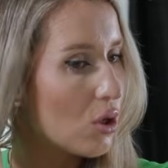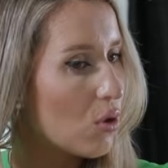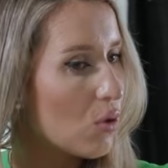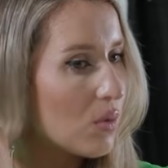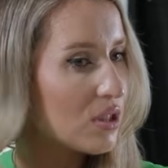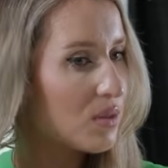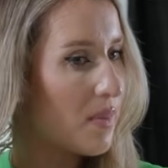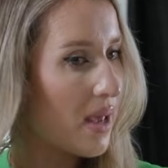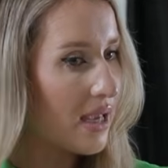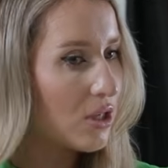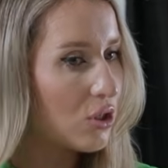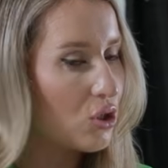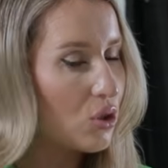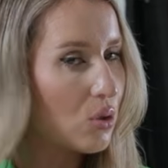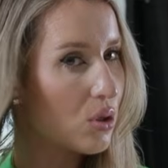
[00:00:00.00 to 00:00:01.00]
always
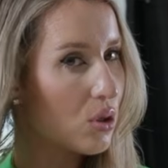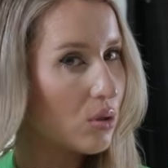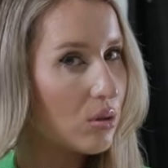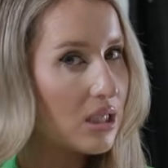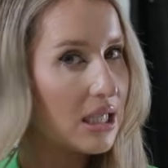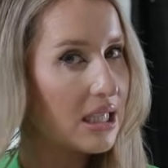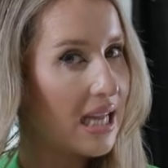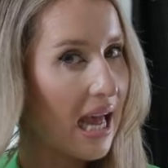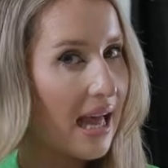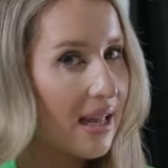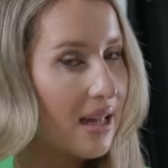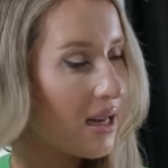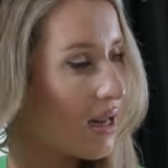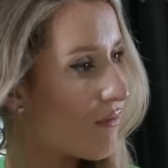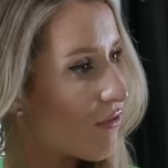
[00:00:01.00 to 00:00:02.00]
making sure you're
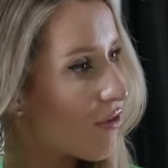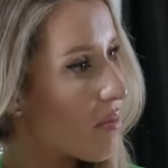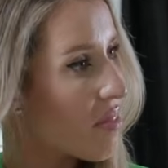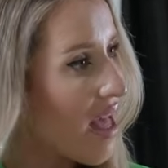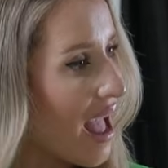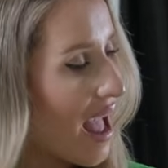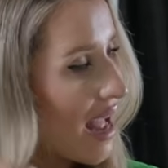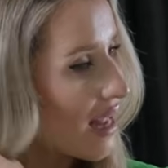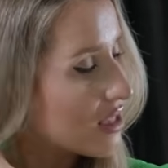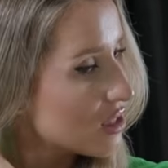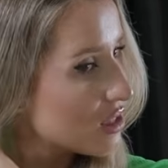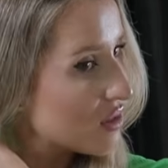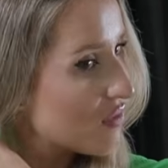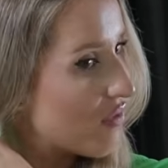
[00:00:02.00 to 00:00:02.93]
detangling from the ends